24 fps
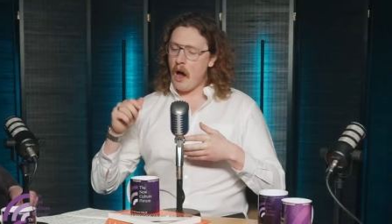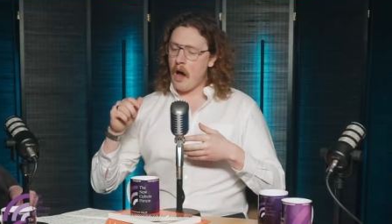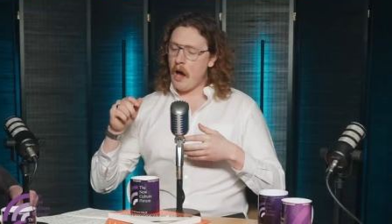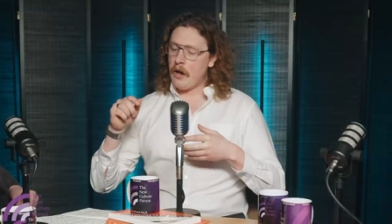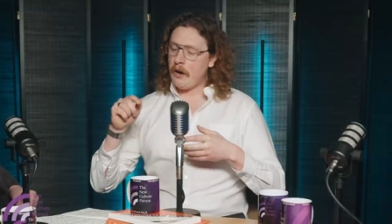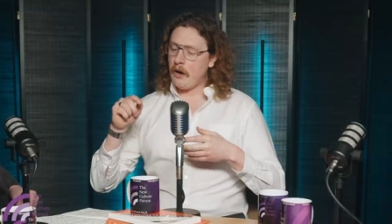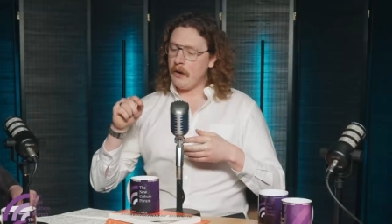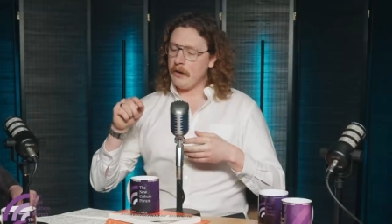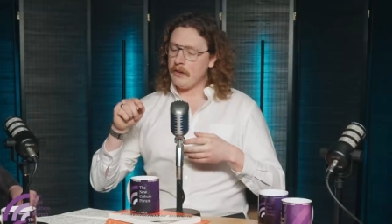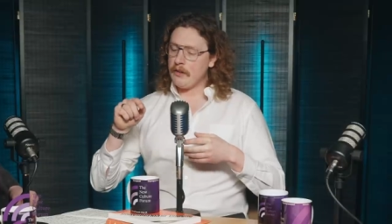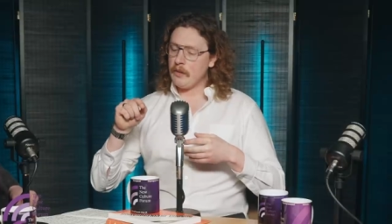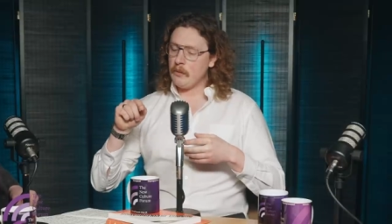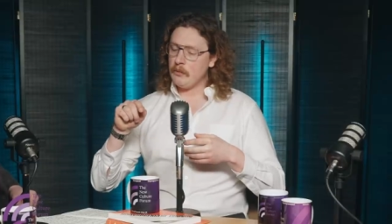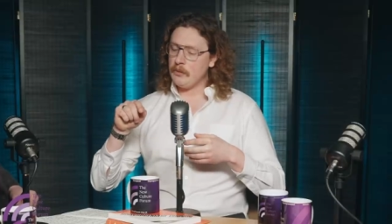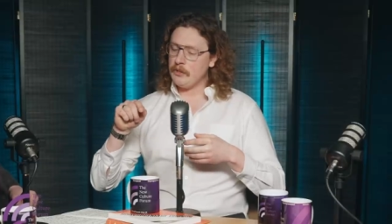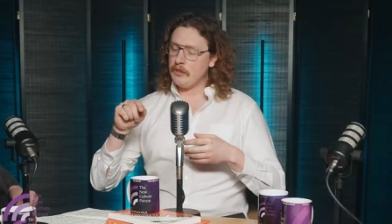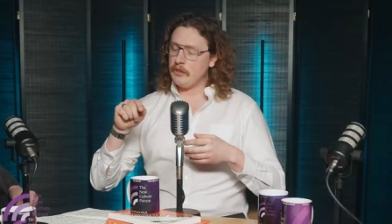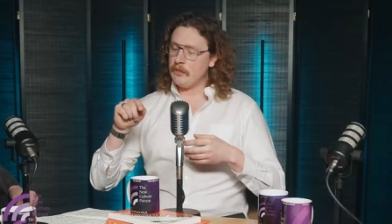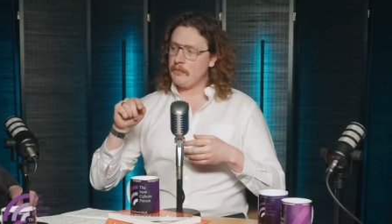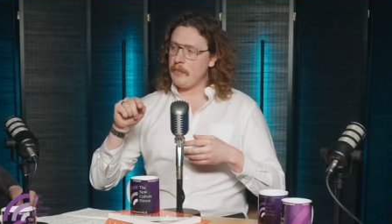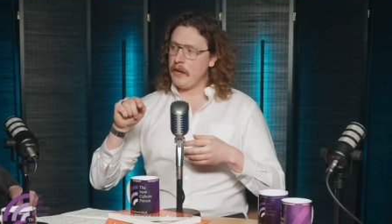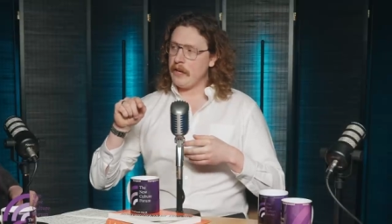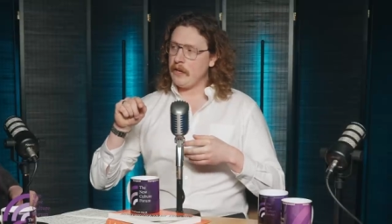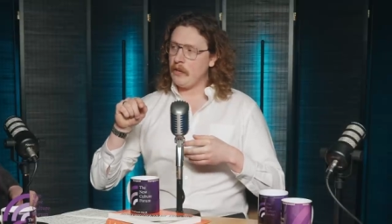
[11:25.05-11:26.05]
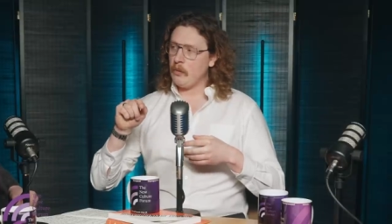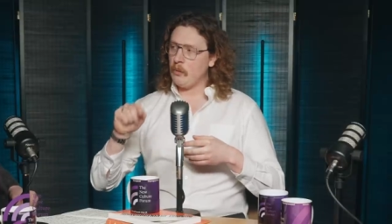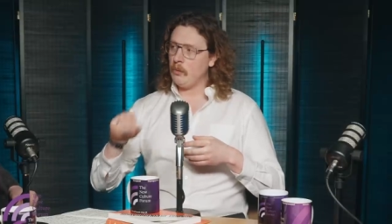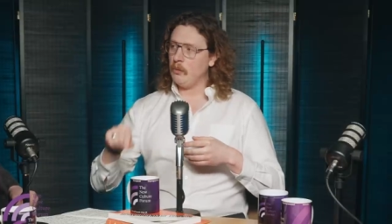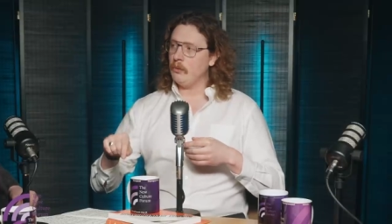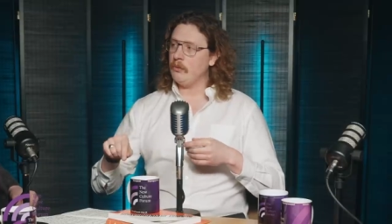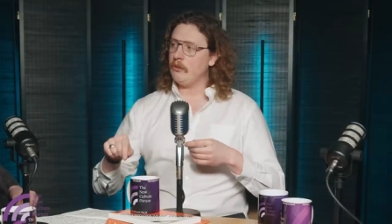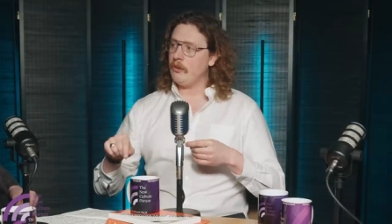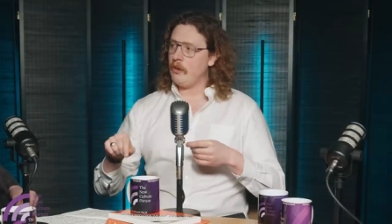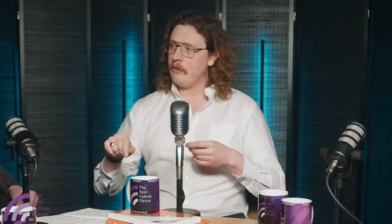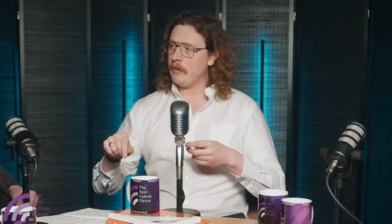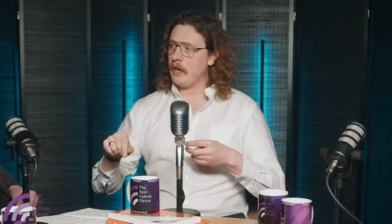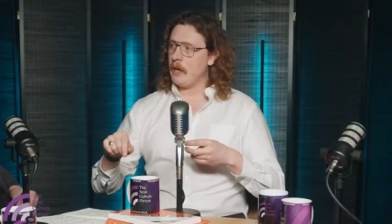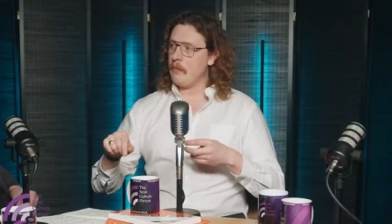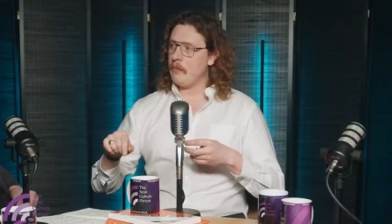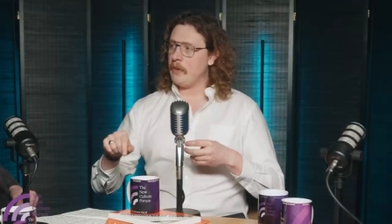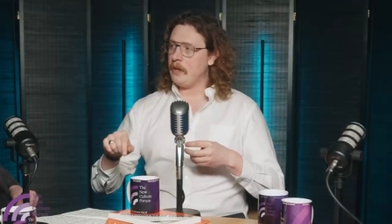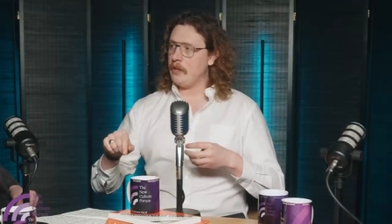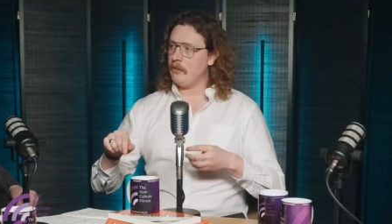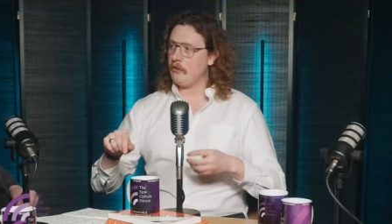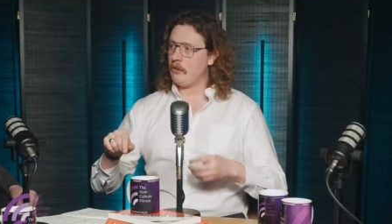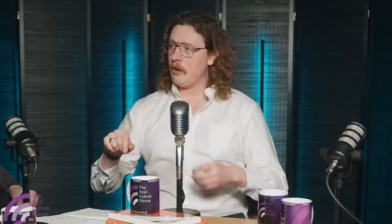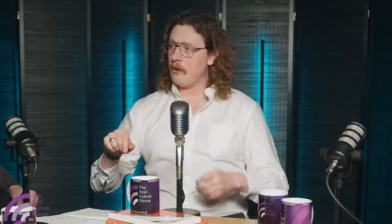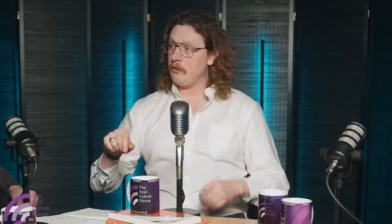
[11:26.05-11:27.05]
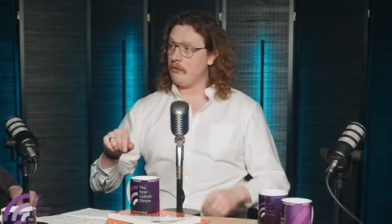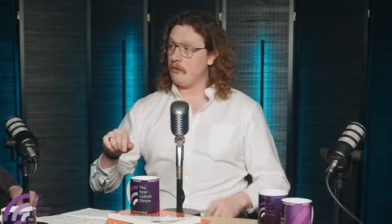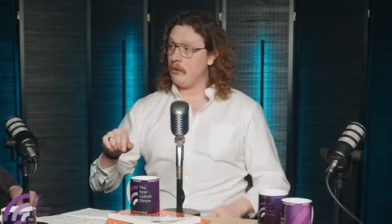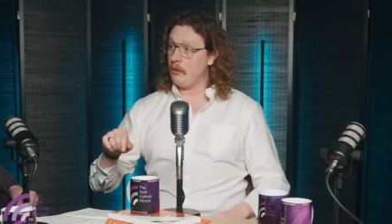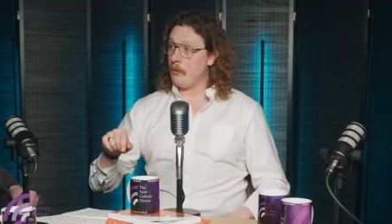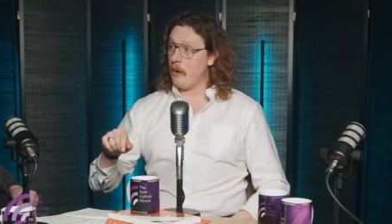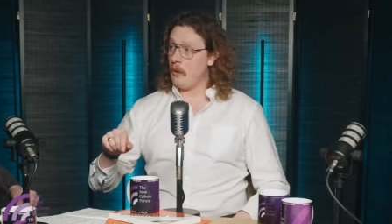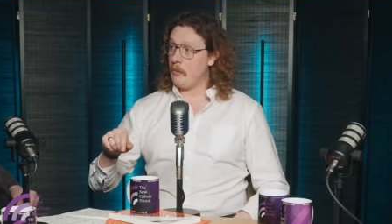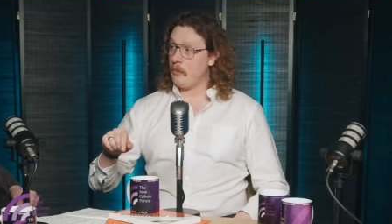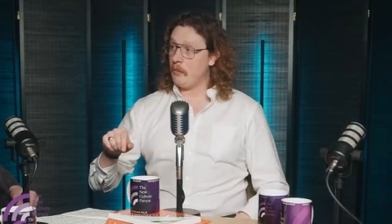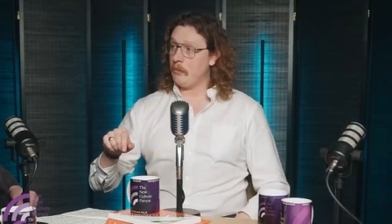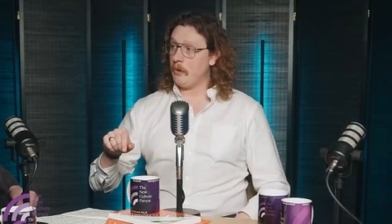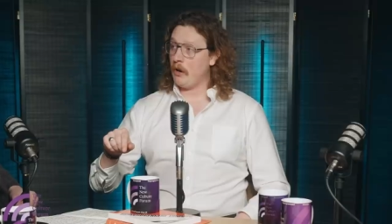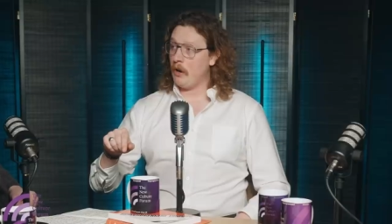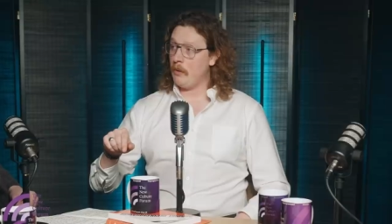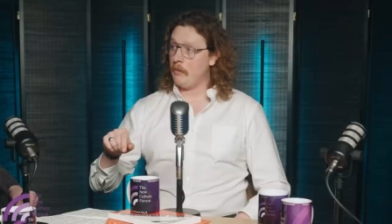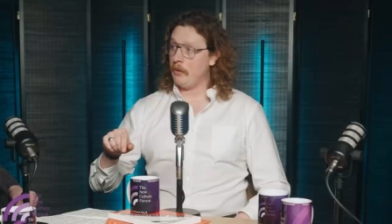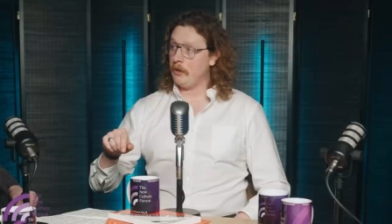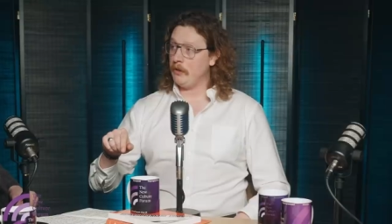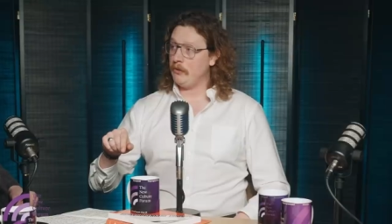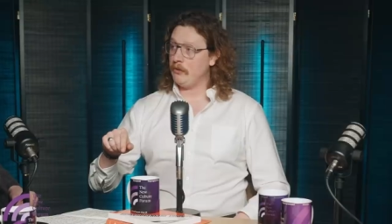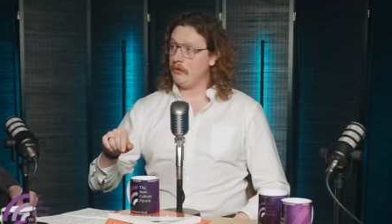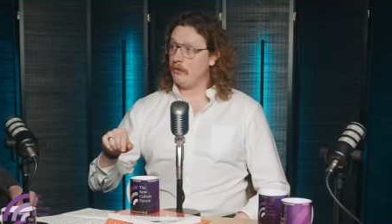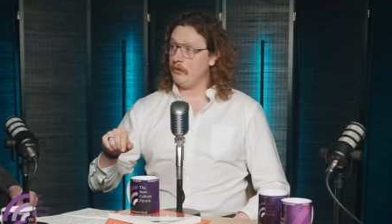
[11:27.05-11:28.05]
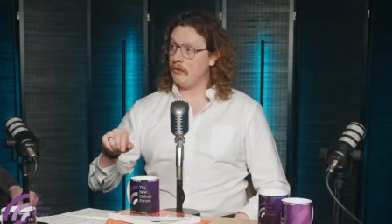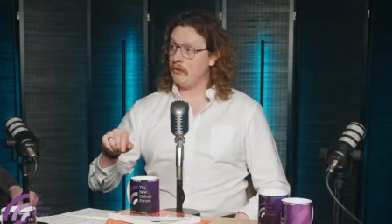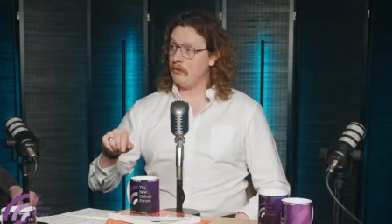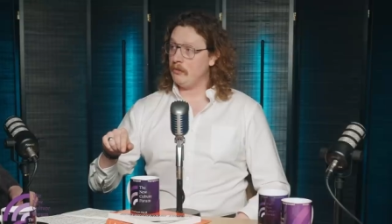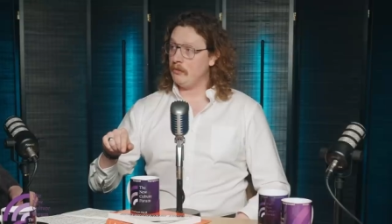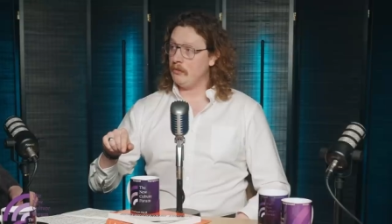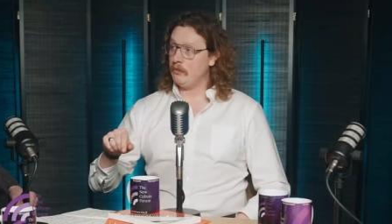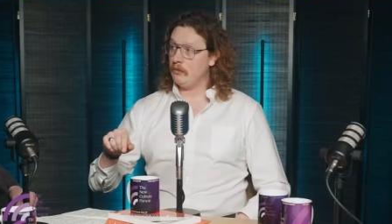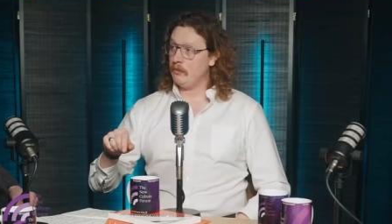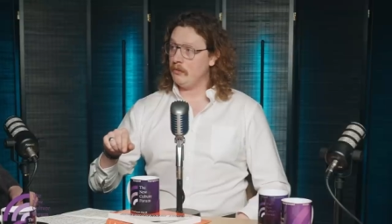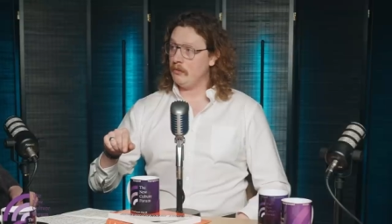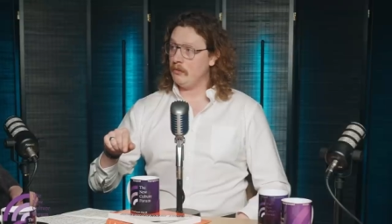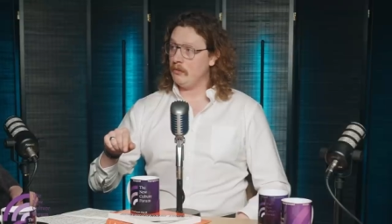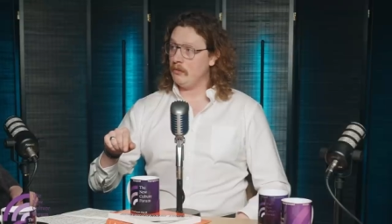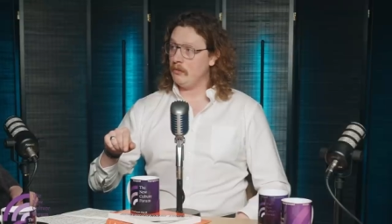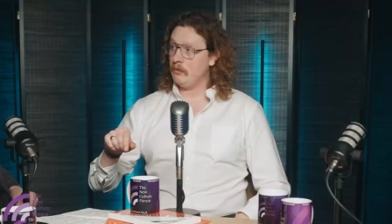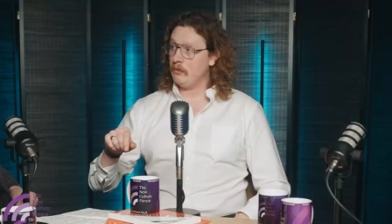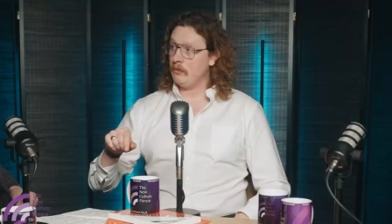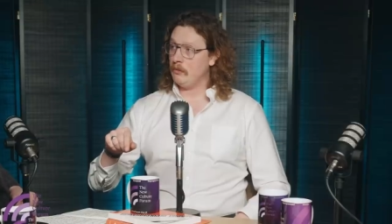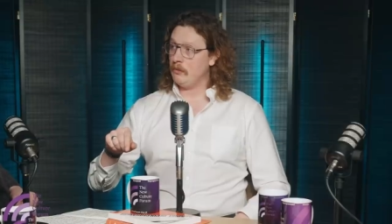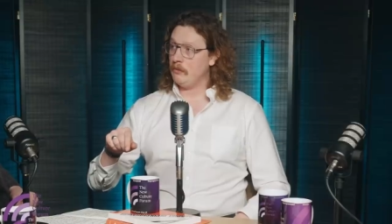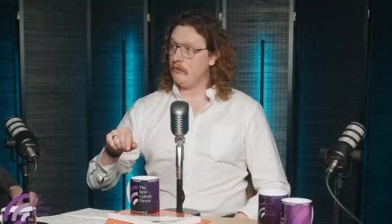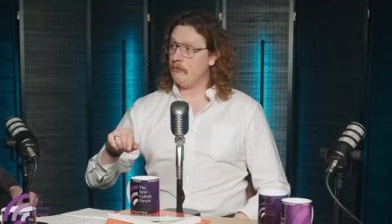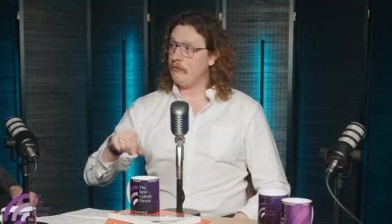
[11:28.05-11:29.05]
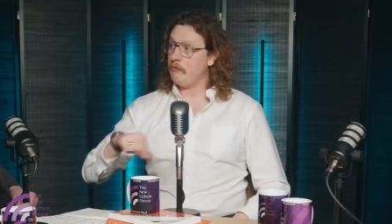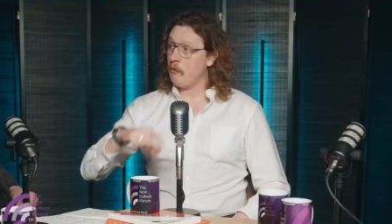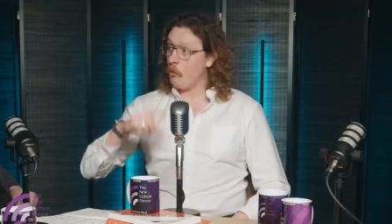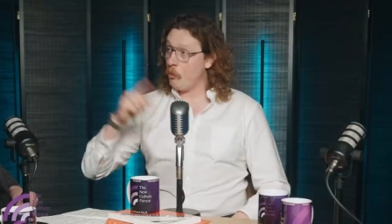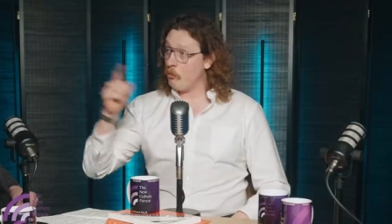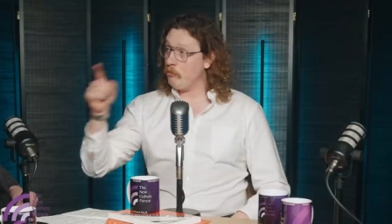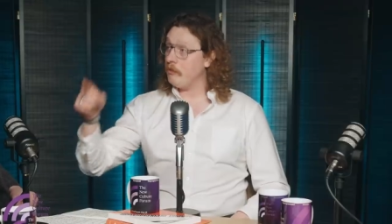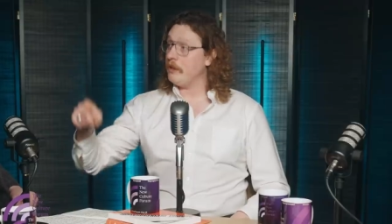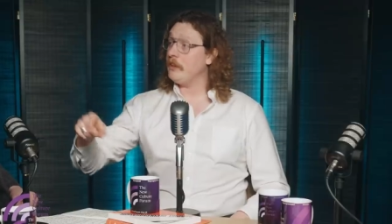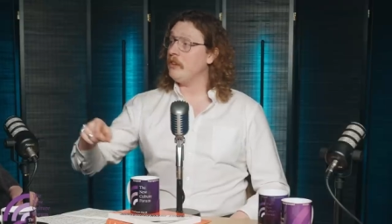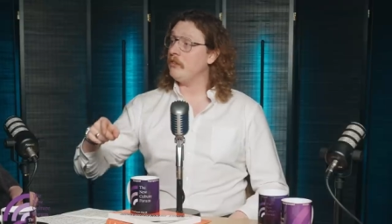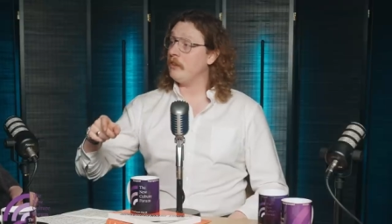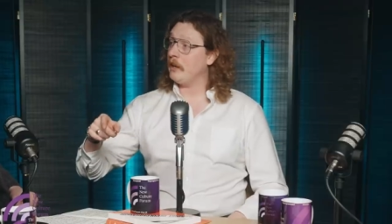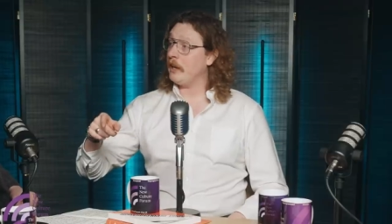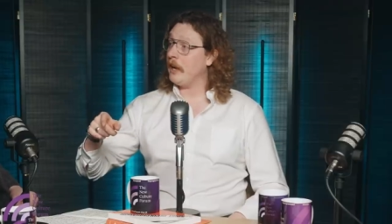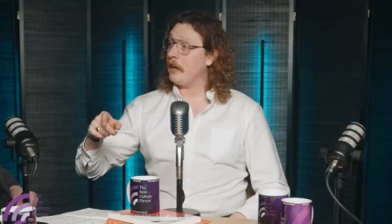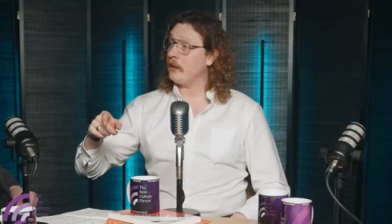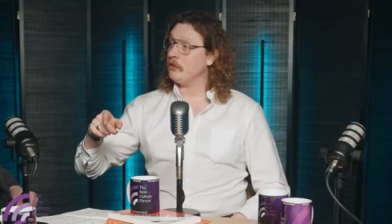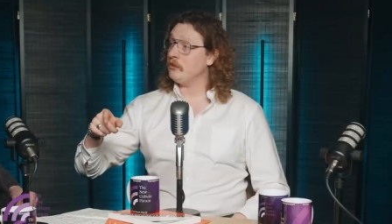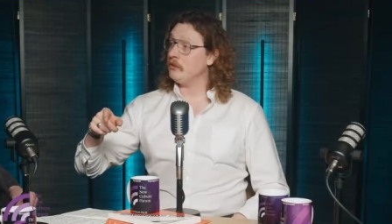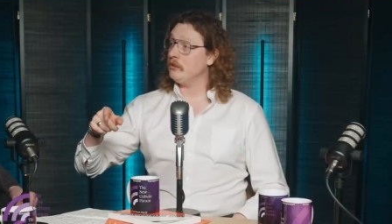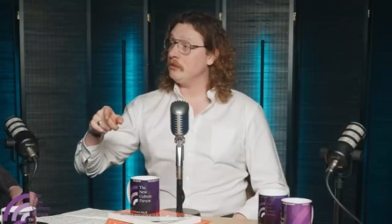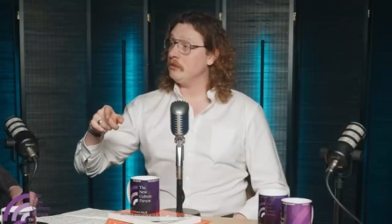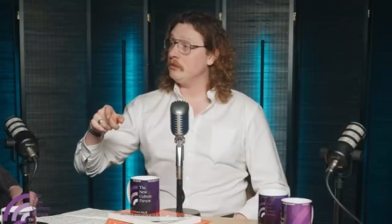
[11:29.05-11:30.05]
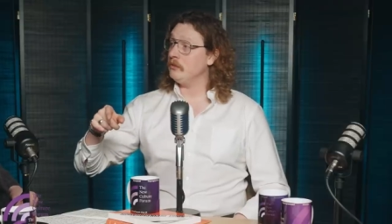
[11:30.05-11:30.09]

And I think we should make all serving MPs go through open primaries for reselection.